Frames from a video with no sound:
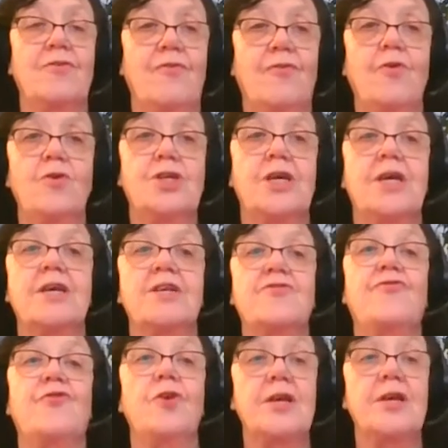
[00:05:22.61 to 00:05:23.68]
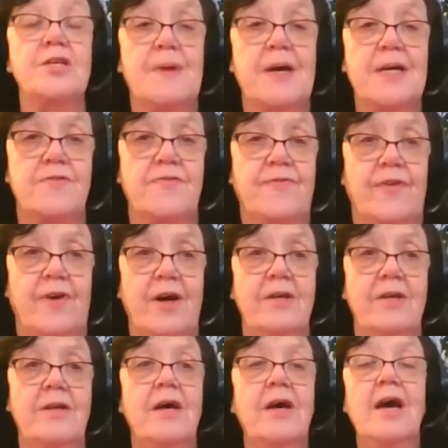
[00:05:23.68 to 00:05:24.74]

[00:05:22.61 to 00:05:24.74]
and 4G is fully specified